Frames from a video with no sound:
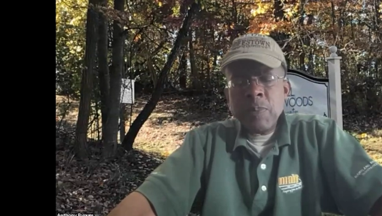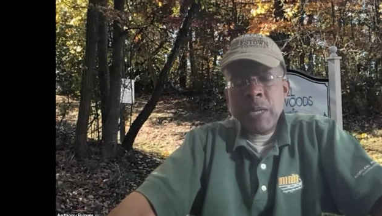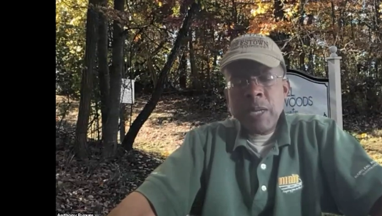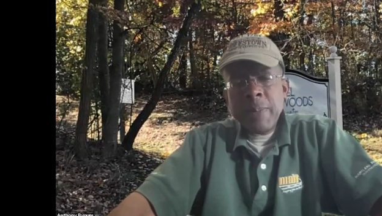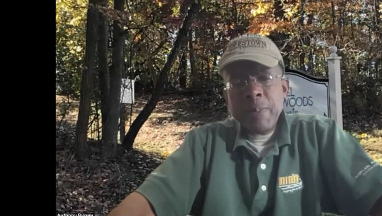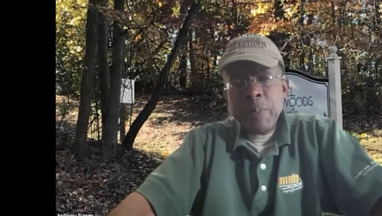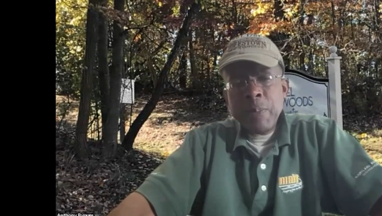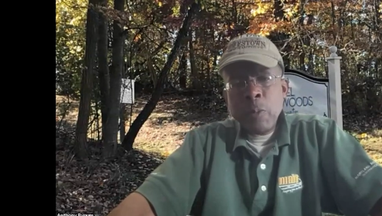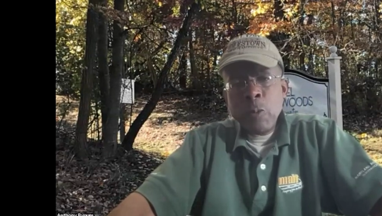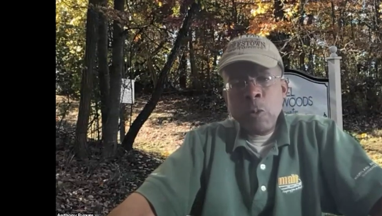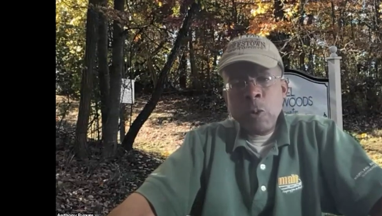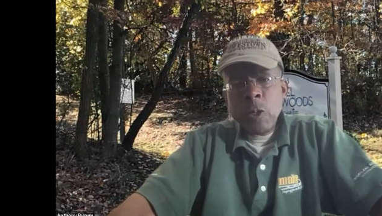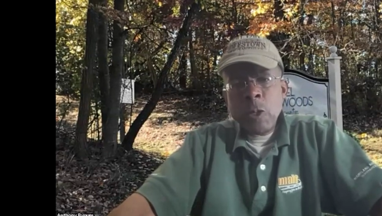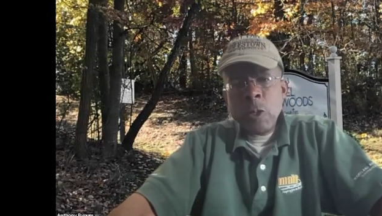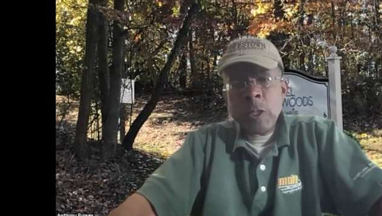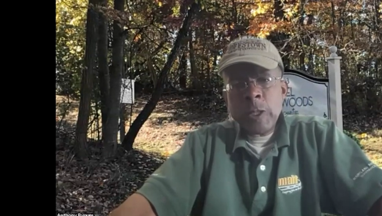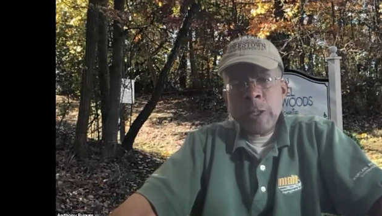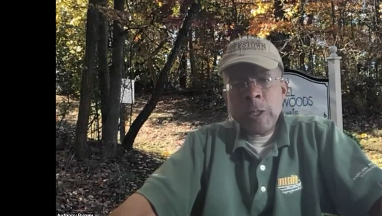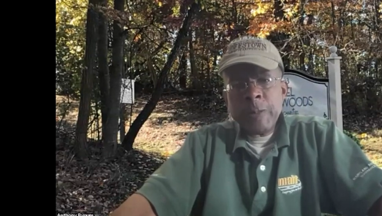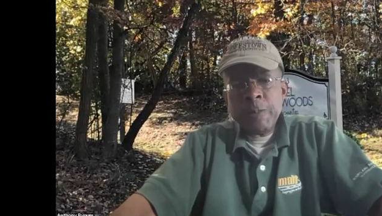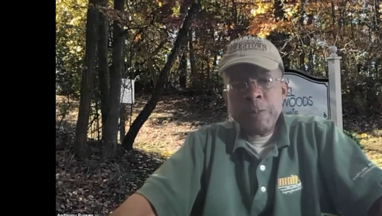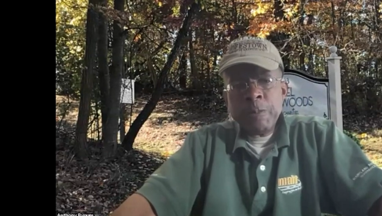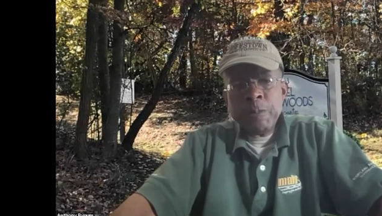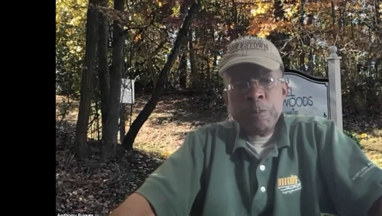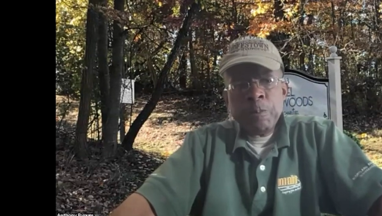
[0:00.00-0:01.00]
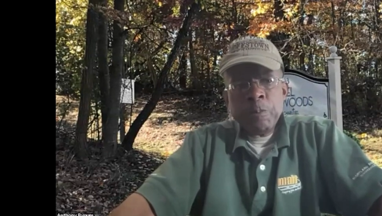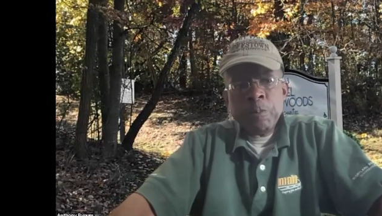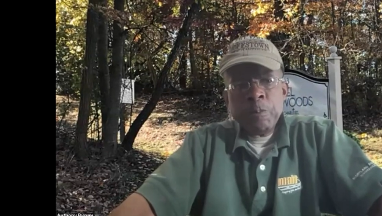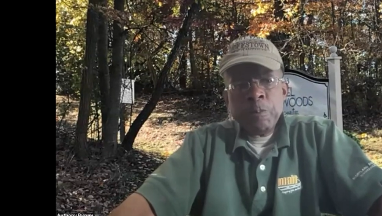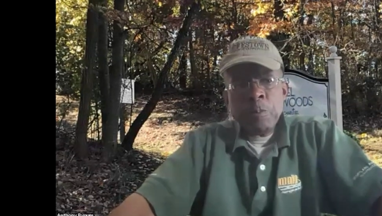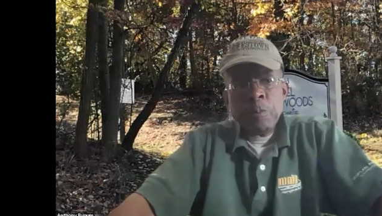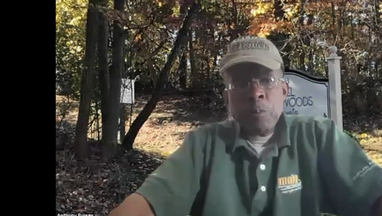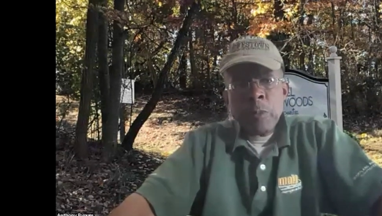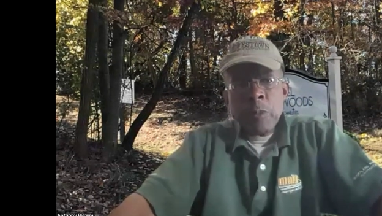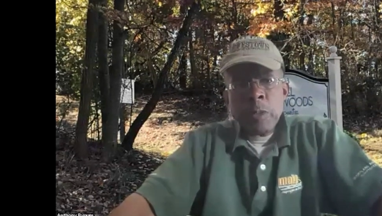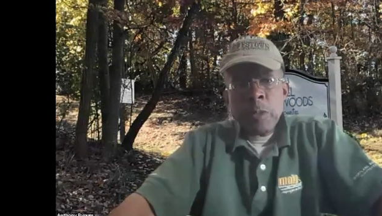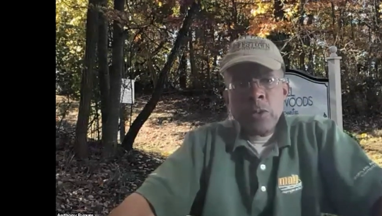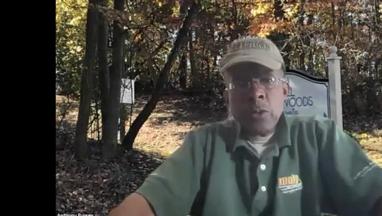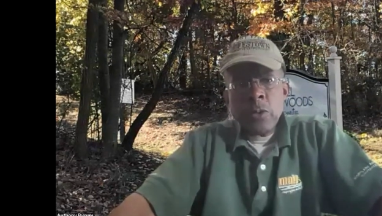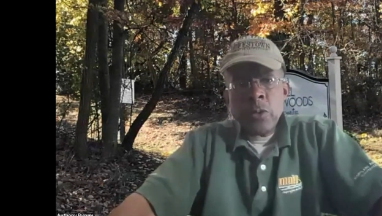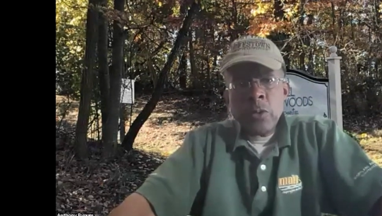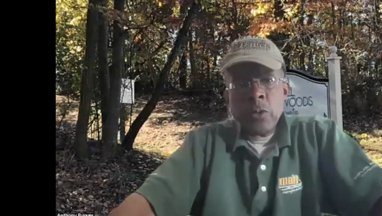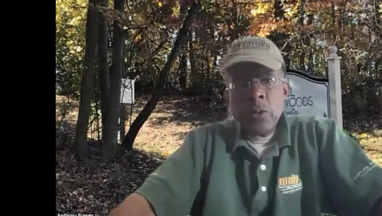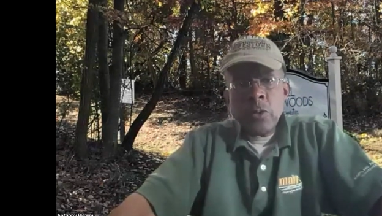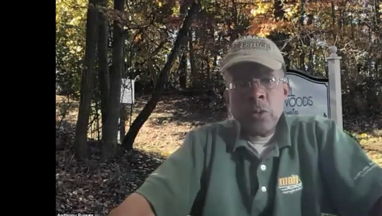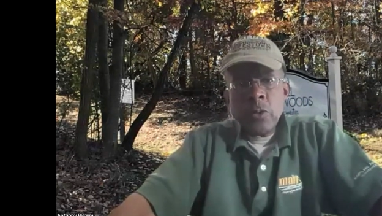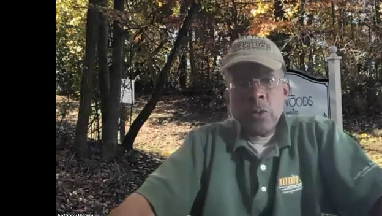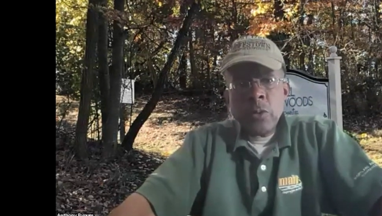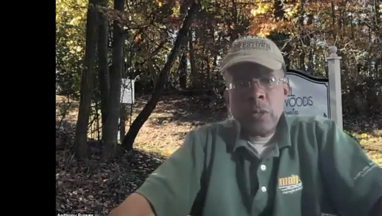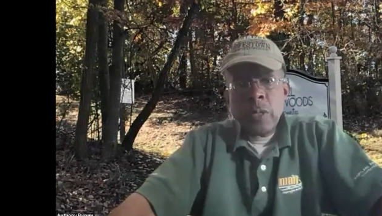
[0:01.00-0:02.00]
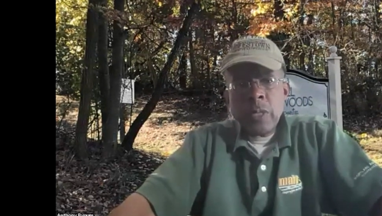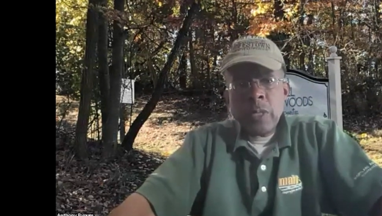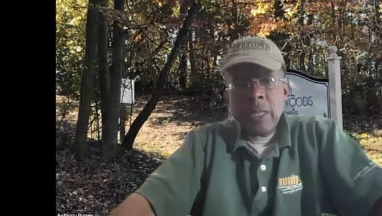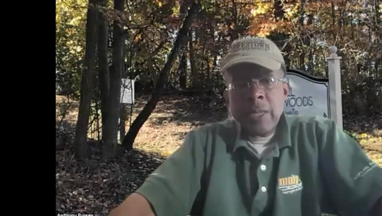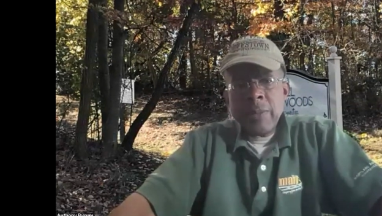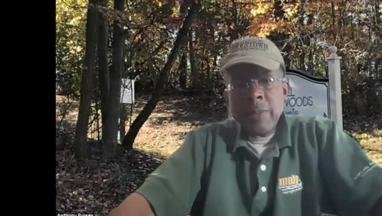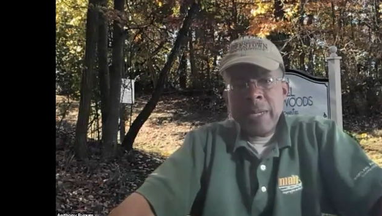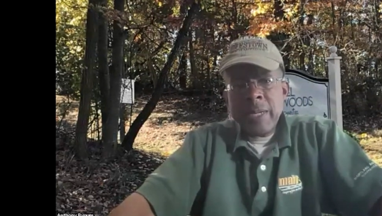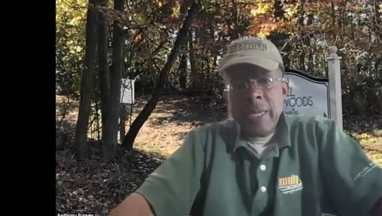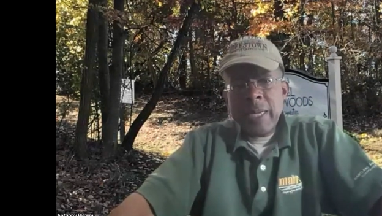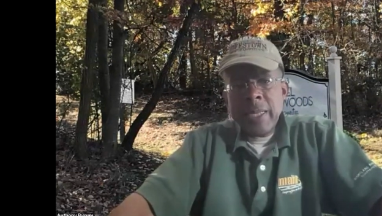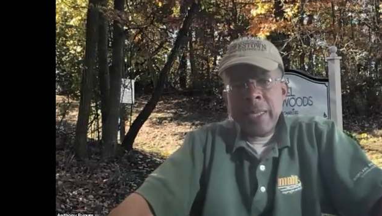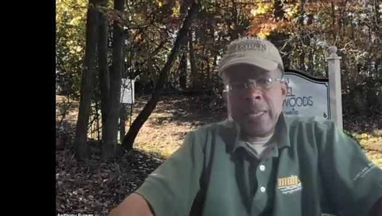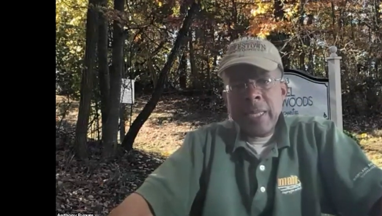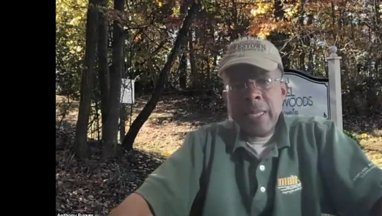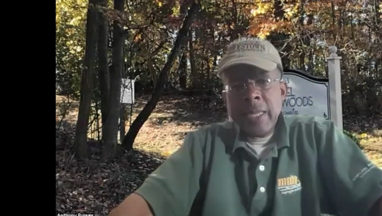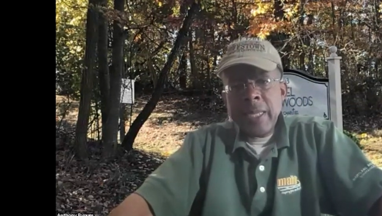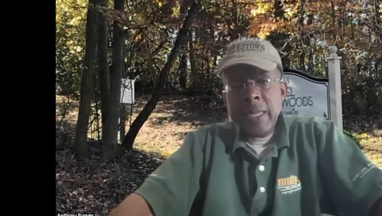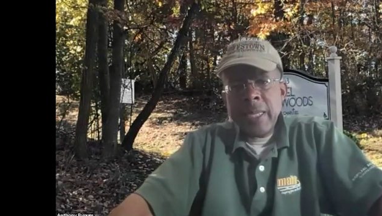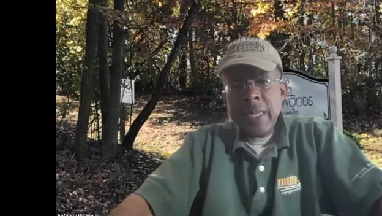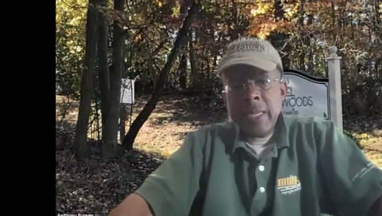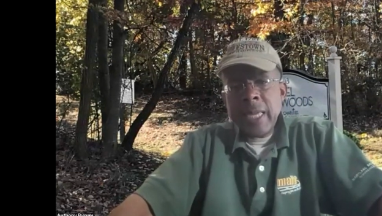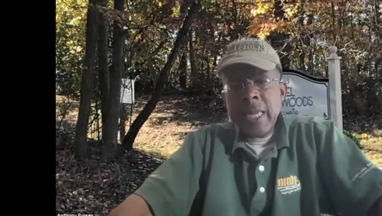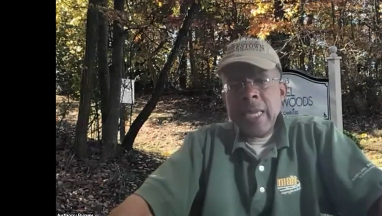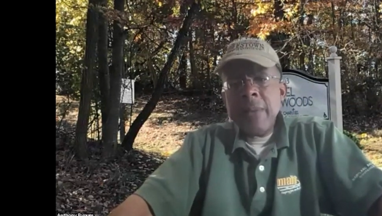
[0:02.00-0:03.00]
big push to eliminate the